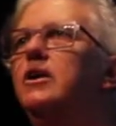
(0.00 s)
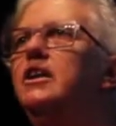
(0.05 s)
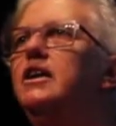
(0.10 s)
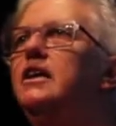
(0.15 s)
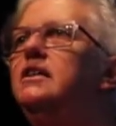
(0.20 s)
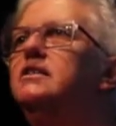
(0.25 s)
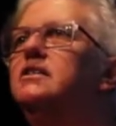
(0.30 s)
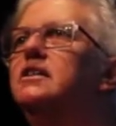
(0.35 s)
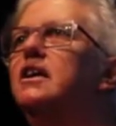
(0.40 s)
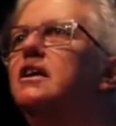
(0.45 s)
we
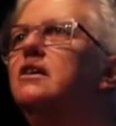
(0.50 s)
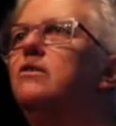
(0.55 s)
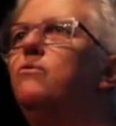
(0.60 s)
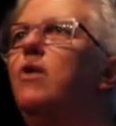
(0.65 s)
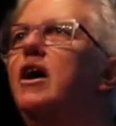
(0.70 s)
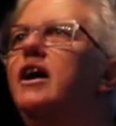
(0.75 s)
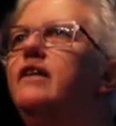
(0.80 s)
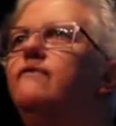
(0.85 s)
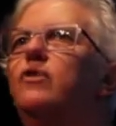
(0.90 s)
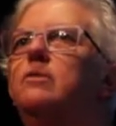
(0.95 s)
need to get
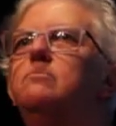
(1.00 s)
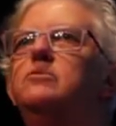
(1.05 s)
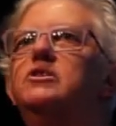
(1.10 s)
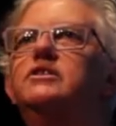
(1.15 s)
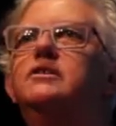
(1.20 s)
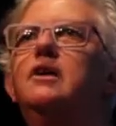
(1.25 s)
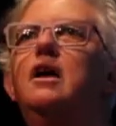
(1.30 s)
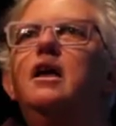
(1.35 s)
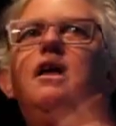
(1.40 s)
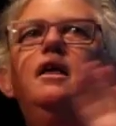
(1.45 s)
away from
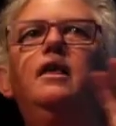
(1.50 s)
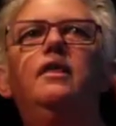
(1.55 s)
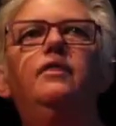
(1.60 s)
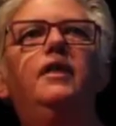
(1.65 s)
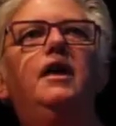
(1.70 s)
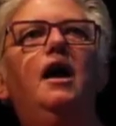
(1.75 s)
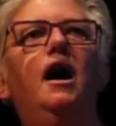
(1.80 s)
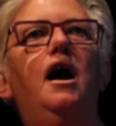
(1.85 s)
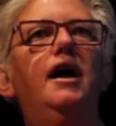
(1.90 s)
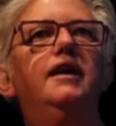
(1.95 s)
is
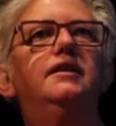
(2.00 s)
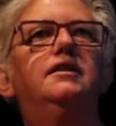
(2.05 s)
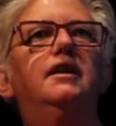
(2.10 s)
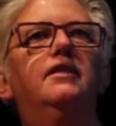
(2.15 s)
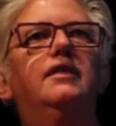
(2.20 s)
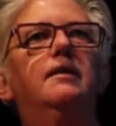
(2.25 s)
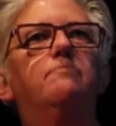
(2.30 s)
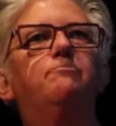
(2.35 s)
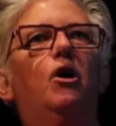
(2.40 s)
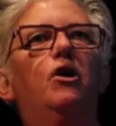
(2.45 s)
the idea
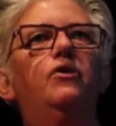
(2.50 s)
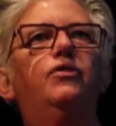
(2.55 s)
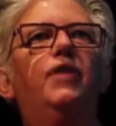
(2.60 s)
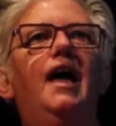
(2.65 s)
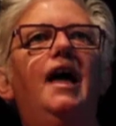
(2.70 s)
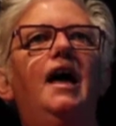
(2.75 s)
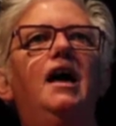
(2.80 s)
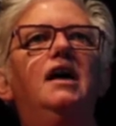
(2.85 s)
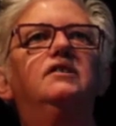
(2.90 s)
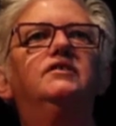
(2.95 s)
that both
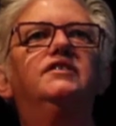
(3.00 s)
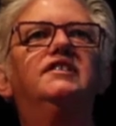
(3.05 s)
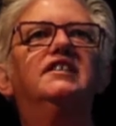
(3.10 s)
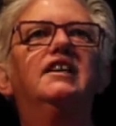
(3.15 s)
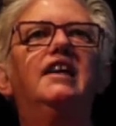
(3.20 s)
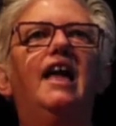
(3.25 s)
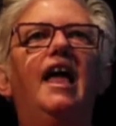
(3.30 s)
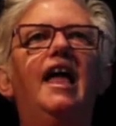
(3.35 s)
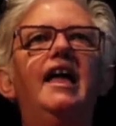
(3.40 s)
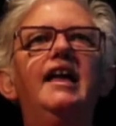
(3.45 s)

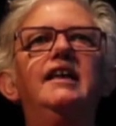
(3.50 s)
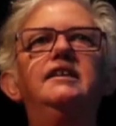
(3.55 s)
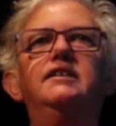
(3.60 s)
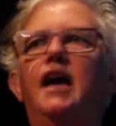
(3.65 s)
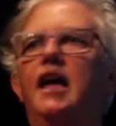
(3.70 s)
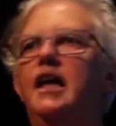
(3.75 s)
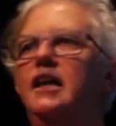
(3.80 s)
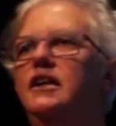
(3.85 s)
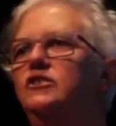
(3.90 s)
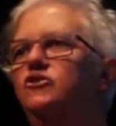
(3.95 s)
housing and
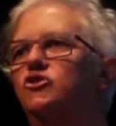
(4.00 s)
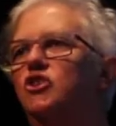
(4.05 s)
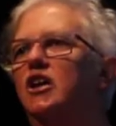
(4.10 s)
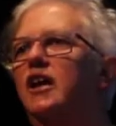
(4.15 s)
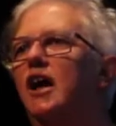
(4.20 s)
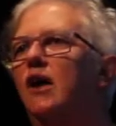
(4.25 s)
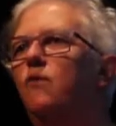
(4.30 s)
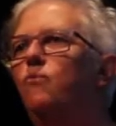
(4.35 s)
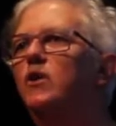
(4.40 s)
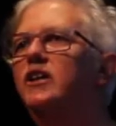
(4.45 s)
ageing
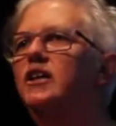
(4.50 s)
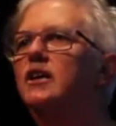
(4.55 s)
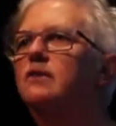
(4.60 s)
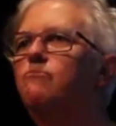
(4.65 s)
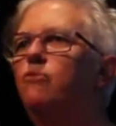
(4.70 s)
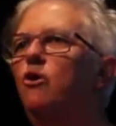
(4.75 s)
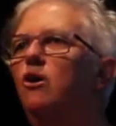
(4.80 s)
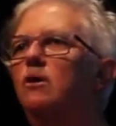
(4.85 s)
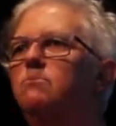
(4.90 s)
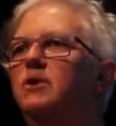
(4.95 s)
are wicked
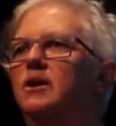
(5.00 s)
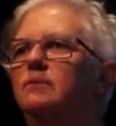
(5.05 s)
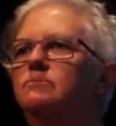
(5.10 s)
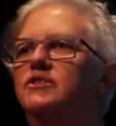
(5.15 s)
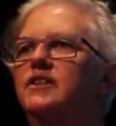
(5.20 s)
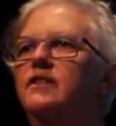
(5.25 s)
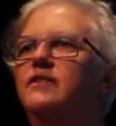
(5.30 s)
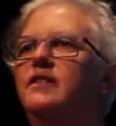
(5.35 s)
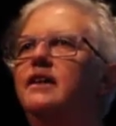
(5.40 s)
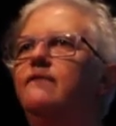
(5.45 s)

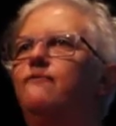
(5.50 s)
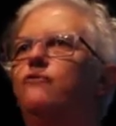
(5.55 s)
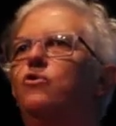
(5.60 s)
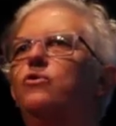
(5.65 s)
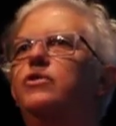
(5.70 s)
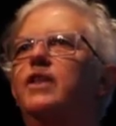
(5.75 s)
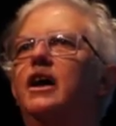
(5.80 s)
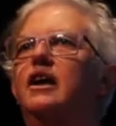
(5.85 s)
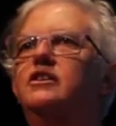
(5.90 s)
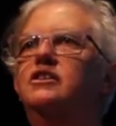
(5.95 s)
problems, and
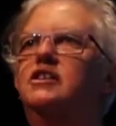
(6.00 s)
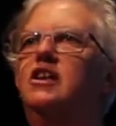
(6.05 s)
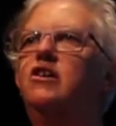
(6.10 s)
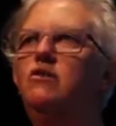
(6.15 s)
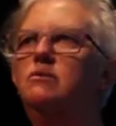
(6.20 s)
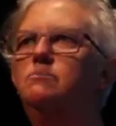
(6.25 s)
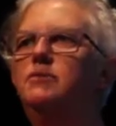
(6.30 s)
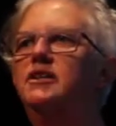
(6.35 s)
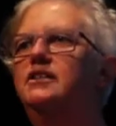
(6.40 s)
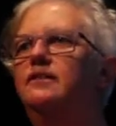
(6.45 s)
therefore they're
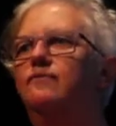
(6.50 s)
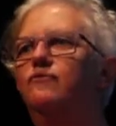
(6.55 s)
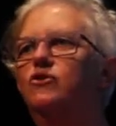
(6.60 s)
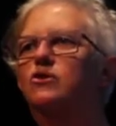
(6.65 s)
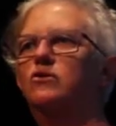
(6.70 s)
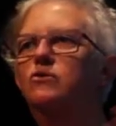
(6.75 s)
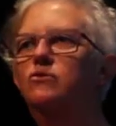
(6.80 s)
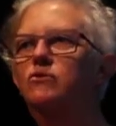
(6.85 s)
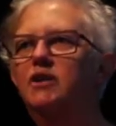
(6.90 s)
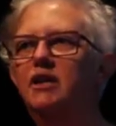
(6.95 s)
terribly
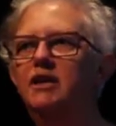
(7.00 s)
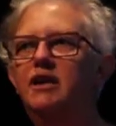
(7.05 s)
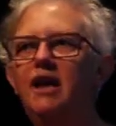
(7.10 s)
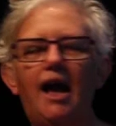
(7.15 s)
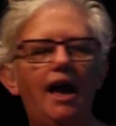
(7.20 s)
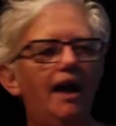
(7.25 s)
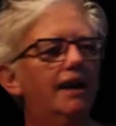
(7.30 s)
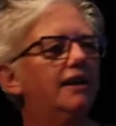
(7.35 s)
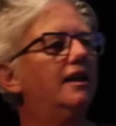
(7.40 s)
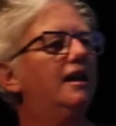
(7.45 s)
difficult
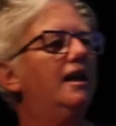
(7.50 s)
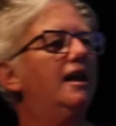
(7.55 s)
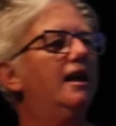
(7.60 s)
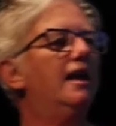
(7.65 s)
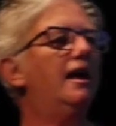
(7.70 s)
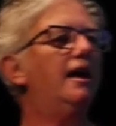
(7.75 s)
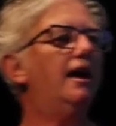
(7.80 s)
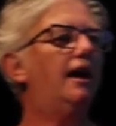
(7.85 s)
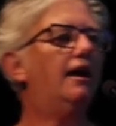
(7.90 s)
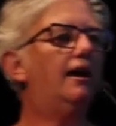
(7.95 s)
and
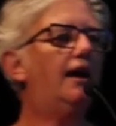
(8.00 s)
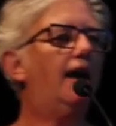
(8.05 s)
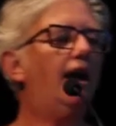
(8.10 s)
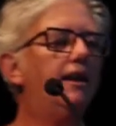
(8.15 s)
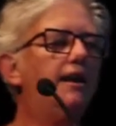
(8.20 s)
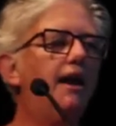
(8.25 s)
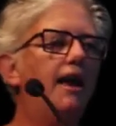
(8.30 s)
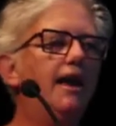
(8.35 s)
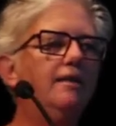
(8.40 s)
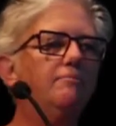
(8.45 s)

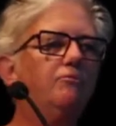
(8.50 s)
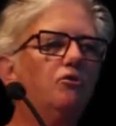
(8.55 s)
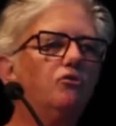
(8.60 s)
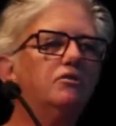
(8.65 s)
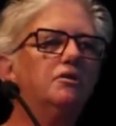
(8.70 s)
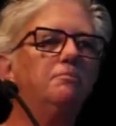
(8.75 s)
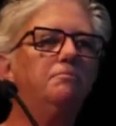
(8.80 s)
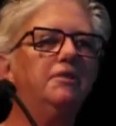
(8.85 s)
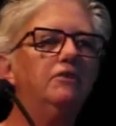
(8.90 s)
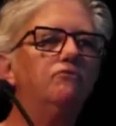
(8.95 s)
unable
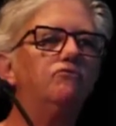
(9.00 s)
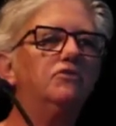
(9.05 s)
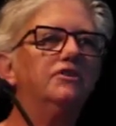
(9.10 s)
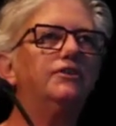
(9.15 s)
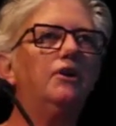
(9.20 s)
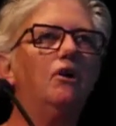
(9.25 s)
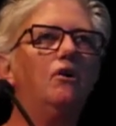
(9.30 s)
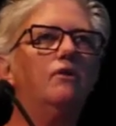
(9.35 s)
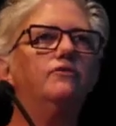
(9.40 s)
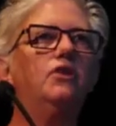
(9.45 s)
to be
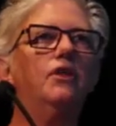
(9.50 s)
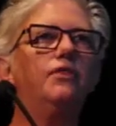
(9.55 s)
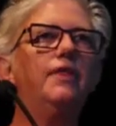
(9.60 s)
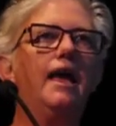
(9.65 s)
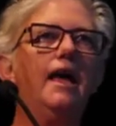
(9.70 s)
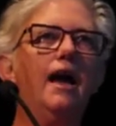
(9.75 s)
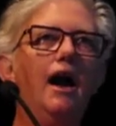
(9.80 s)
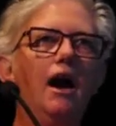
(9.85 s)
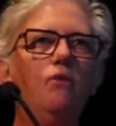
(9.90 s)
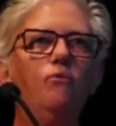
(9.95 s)
resolved.
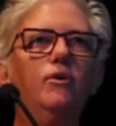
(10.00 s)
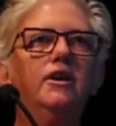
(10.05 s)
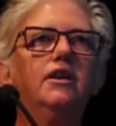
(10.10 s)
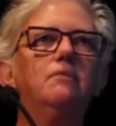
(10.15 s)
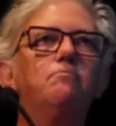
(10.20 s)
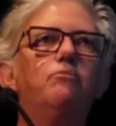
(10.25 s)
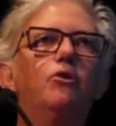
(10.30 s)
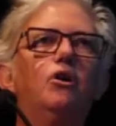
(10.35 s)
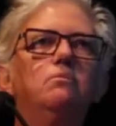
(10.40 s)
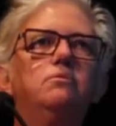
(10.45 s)
They are
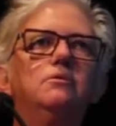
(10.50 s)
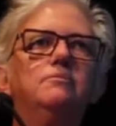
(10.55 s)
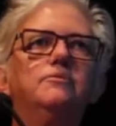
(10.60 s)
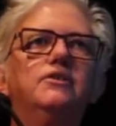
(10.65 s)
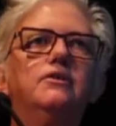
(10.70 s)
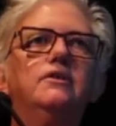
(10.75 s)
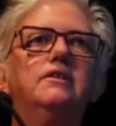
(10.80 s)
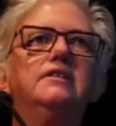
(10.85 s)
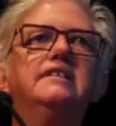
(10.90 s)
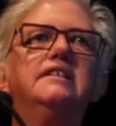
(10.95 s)
wicked problems
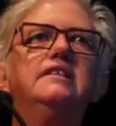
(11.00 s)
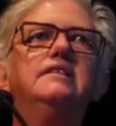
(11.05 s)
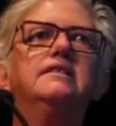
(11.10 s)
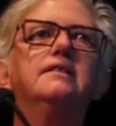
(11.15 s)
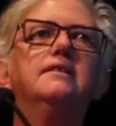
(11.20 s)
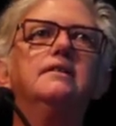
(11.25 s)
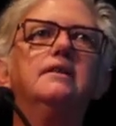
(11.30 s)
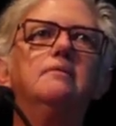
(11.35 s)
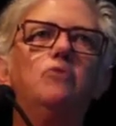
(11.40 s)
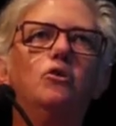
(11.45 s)
in the sense
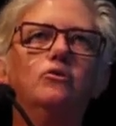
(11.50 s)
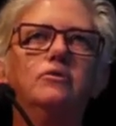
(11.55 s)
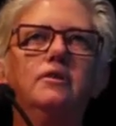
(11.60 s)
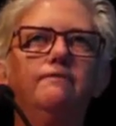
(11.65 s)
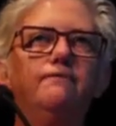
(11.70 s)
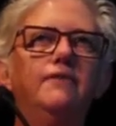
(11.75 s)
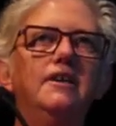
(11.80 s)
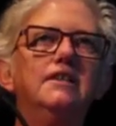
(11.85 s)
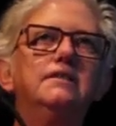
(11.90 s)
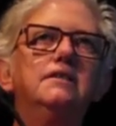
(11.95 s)
that they're
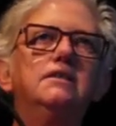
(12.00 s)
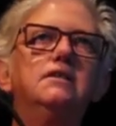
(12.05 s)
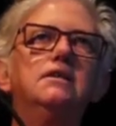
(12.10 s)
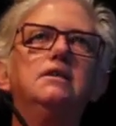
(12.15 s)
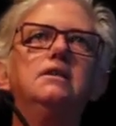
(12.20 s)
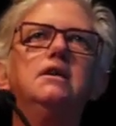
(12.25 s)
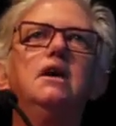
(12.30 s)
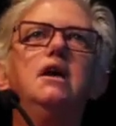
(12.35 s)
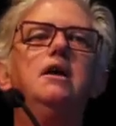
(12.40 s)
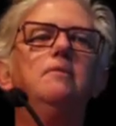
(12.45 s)

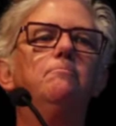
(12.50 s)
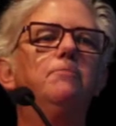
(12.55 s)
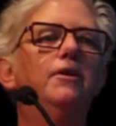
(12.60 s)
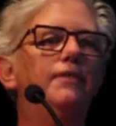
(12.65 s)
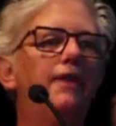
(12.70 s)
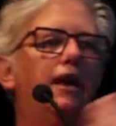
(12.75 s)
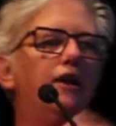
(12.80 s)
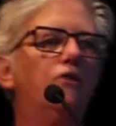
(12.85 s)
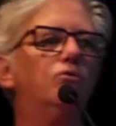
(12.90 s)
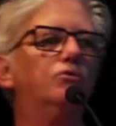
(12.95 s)
multifaceted, but
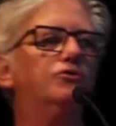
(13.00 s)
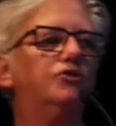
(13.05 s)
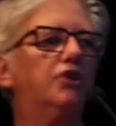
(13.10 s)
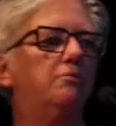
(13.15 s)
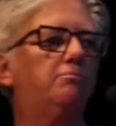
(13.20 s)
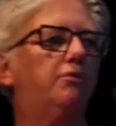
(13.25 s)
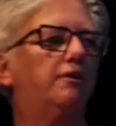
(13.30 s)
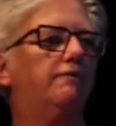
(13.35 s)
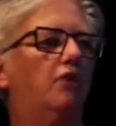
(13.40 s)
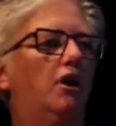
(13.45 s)
they
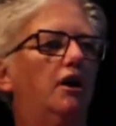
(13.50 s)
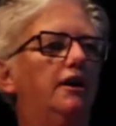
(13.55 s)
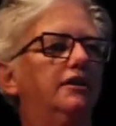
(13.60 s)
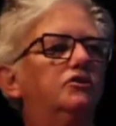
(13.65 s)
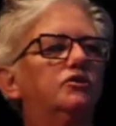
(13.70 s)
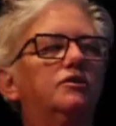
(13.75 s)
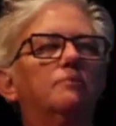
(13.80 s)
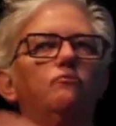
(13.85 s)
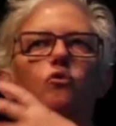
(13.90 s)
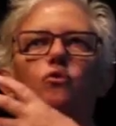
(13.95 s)
also provide
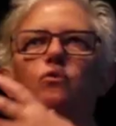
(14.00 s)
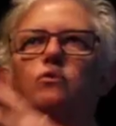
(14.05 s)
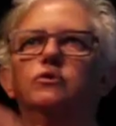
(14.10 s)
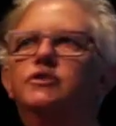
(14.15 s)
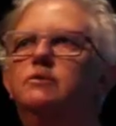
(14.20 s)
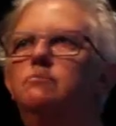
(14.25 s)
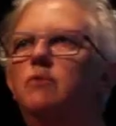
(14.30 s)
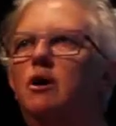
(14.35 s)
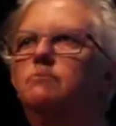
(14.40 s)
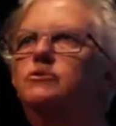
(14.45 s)
some
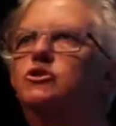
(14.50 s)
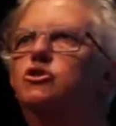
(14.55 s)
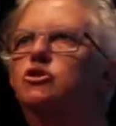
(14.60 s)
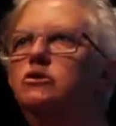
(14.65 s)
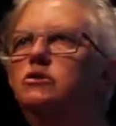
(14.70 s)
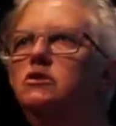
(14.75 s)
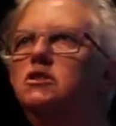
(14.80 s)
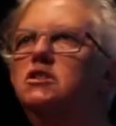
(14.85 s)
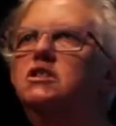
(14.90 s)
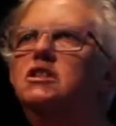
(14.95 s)
awesome
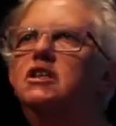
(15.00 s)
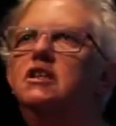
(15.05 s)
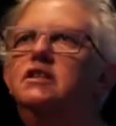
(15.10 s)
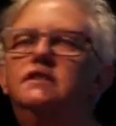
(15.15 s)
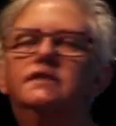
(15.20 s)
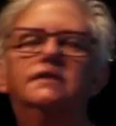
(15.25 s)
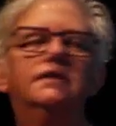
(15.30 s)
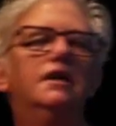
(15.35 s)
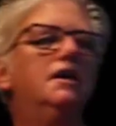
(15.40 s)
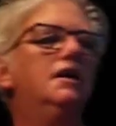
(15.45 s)

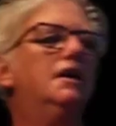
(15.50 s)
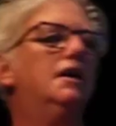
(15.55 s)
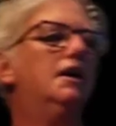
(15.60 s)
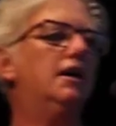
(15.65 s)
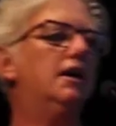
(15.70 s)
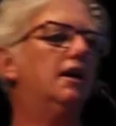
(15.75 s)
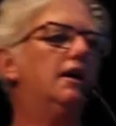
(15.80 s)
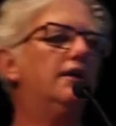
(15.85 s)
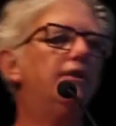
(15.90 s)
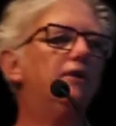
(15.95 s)
opportunities
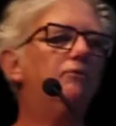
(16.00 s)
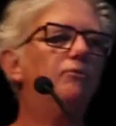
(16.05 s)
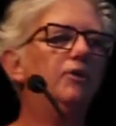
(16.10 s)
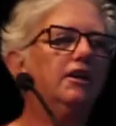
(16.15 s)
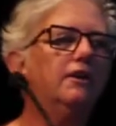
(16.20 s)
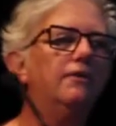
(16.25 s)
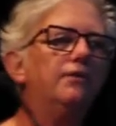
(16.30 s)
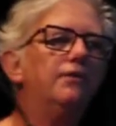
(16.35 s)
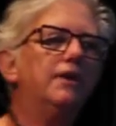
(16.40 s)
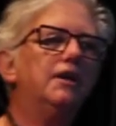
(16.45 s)
that we
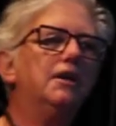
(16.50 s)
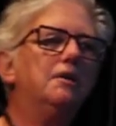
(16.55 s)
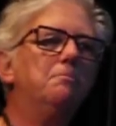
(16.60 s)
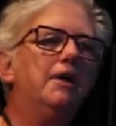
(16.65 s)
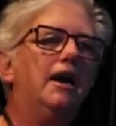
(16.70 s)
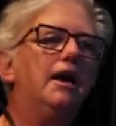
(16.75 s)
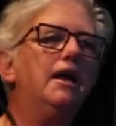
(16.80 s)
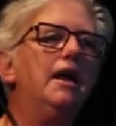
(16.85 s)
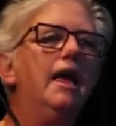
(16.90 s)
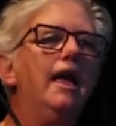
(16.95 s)
can think
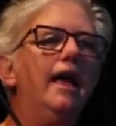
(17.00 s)
about.